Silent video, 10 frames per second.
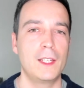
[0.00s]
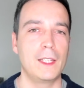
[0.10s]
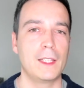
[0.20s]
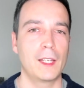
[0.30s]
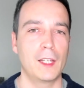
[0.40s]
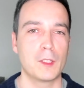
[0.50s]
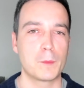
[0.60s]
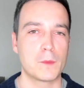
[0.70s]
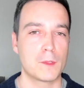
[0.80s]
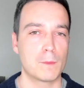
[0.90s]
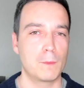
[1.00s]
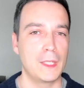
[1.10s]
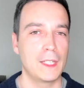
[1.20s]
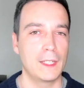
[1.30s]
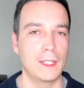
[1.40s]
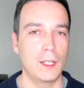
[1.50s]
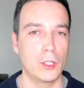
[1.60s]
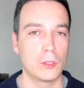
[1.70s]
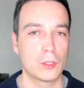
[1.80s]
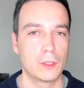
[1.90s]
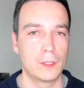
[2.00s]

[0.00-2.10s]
it helps me a lot.